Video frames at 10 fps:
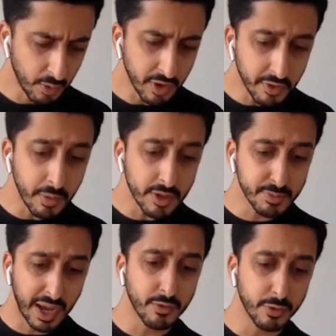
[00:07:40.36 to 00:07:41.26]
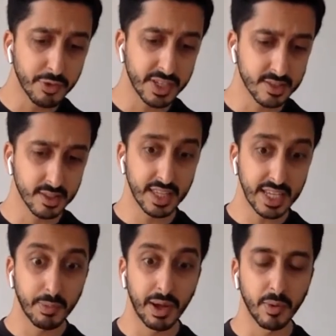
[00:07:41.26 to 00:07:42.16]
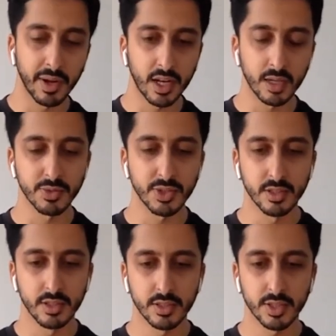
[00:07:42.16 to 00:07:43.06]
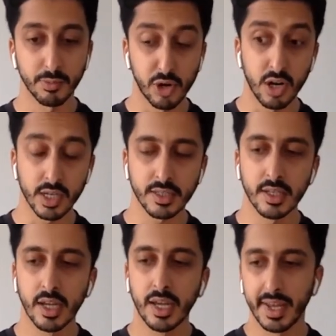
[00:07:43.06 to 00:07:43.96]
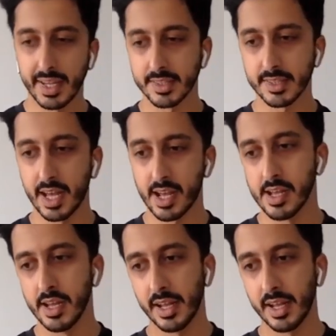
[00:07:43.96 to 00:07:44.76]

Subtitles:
Now, one of the most powerful things to think about when it comes to Pride is that